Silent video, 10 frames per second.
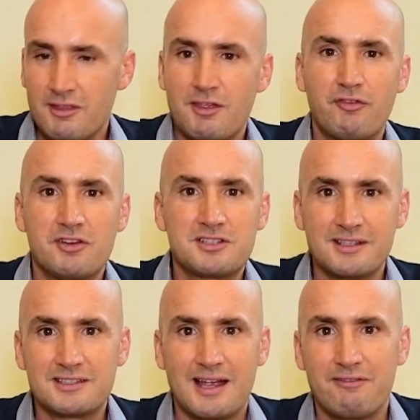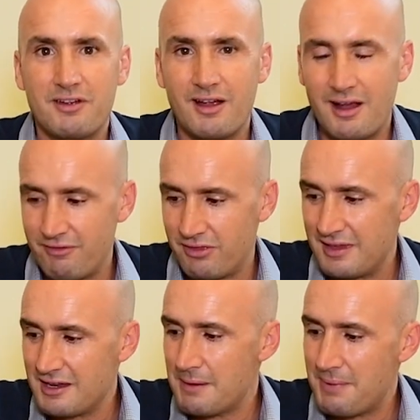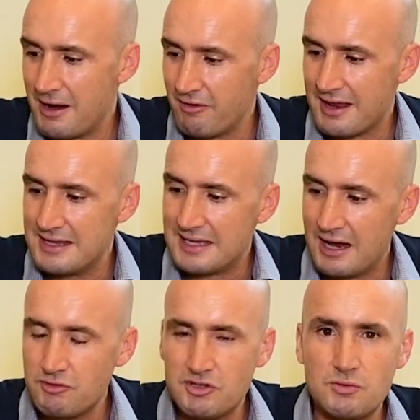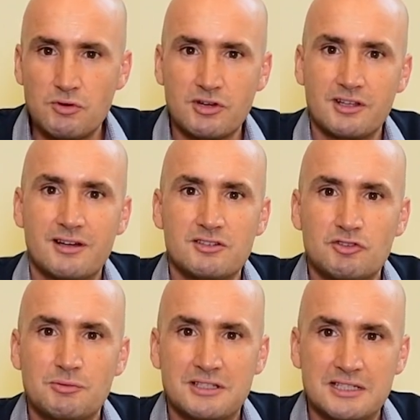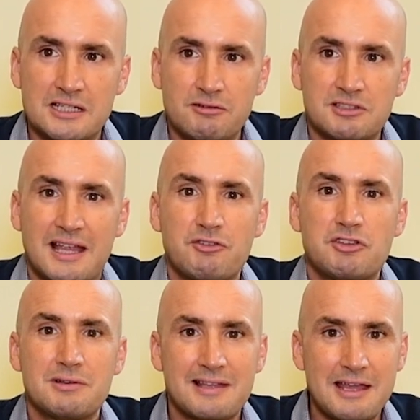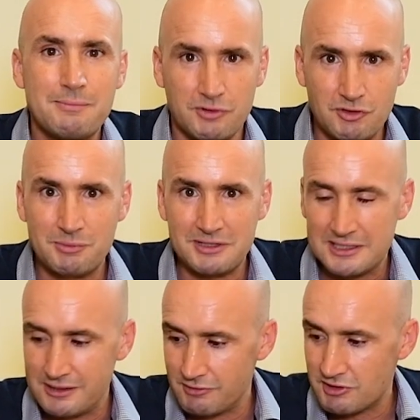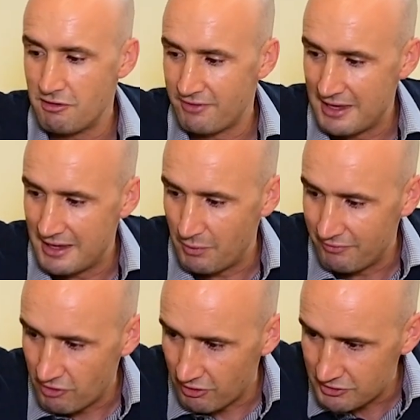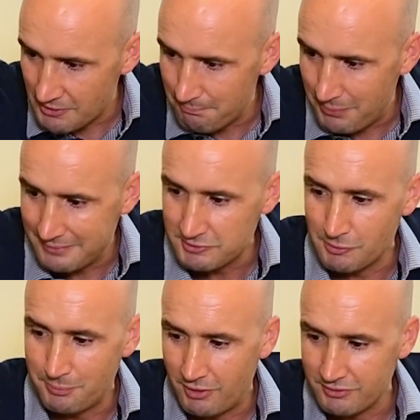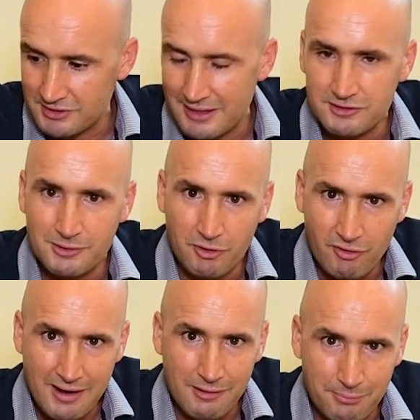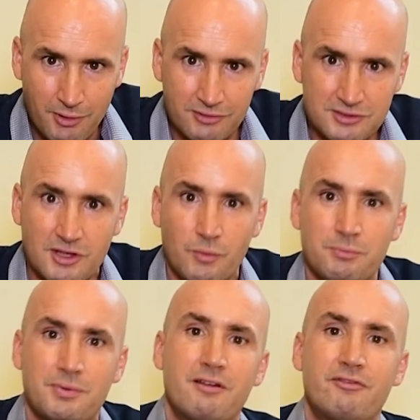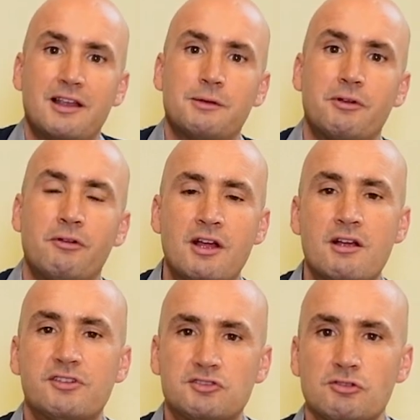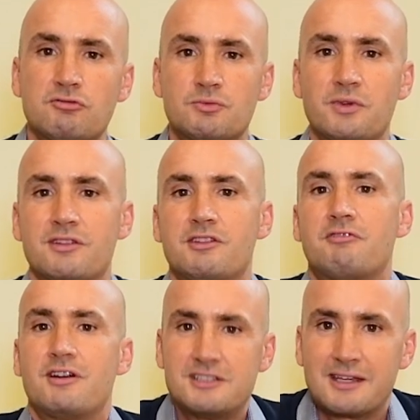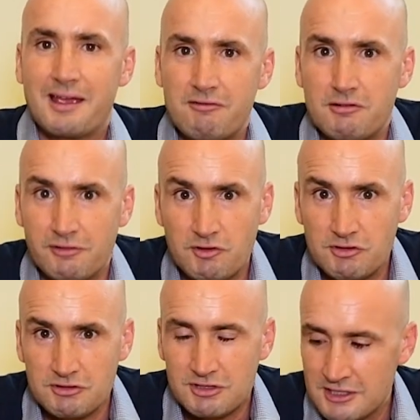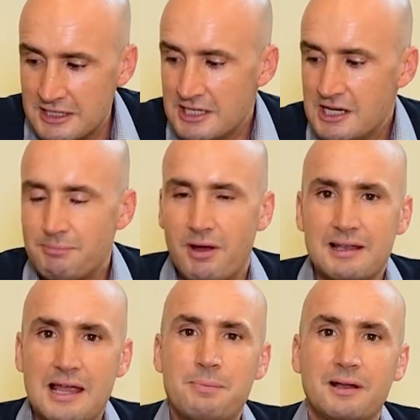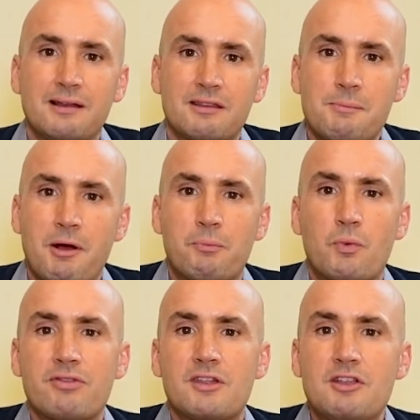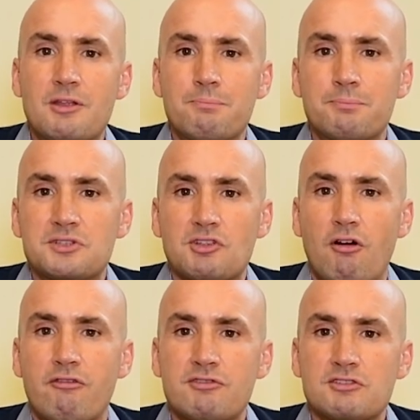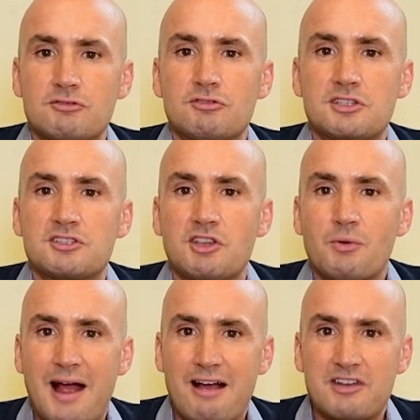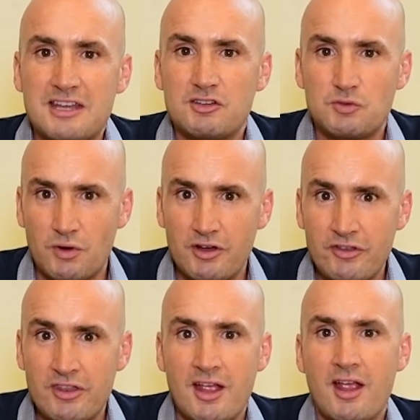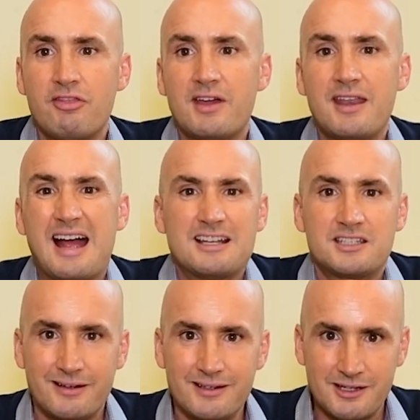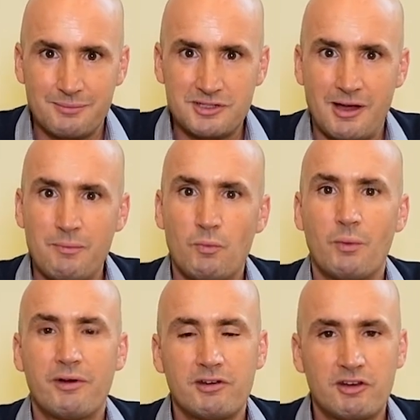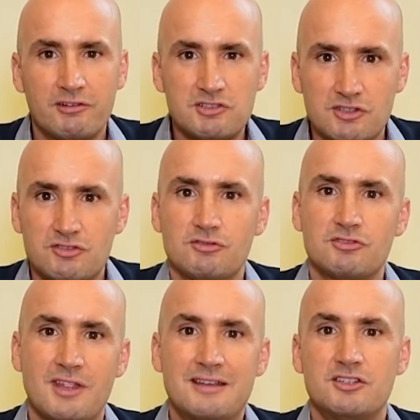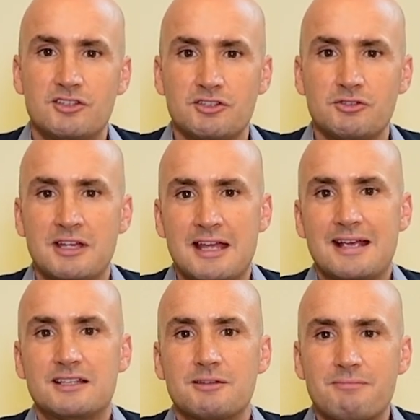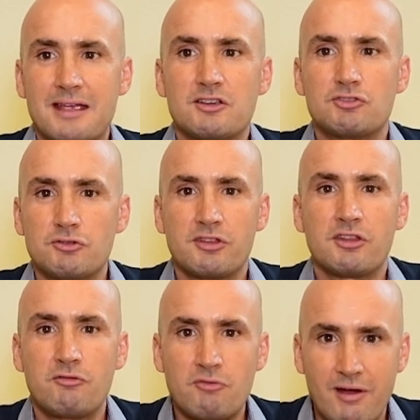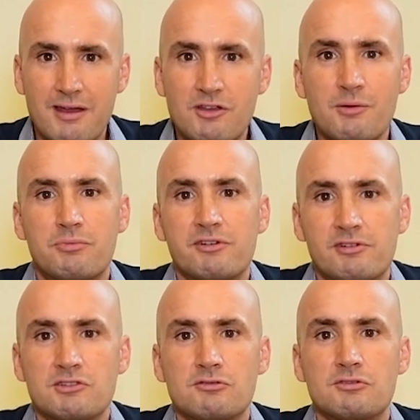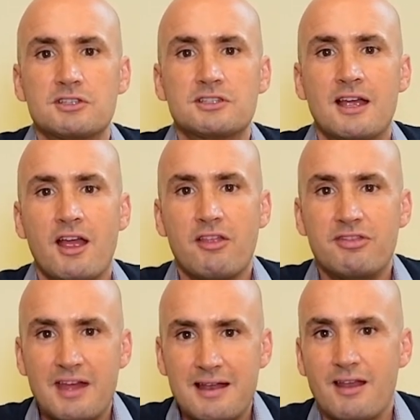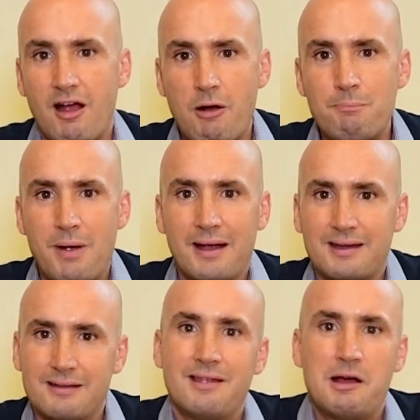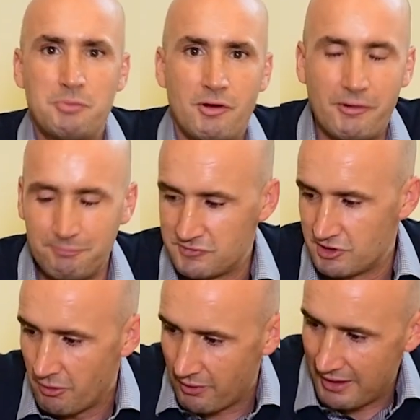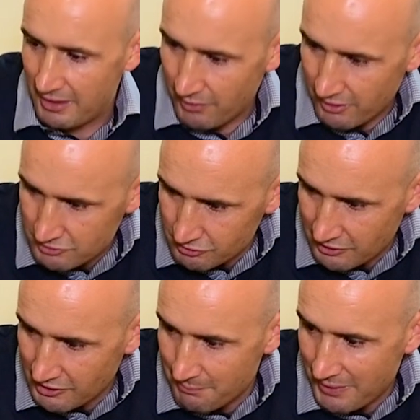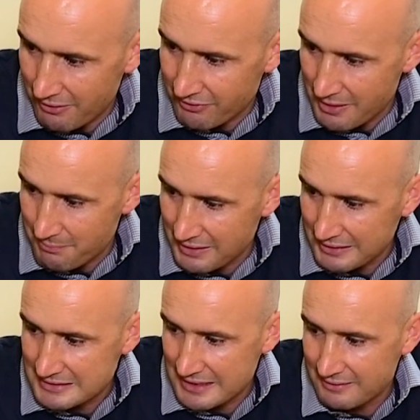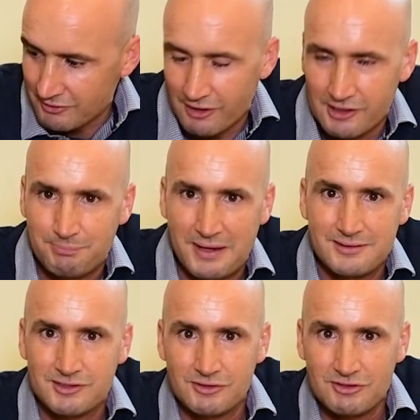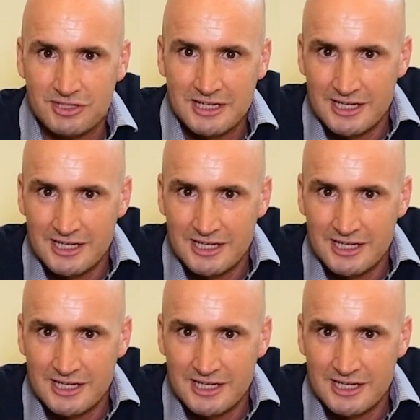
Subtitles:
The first thing to have a think about is, how do you organise your materials? How do you label your materials? Over here we've got some pencil pots and some crayon pots that would be available for children within the writing area, of course. By labelling them up with the numbers of resources that you have in each one, then at Tidy Up Time, what we're encouraging children then to do is to make sure that the right number of resources then are back in that pot. So here we are talking about there being 10 coloured pencils.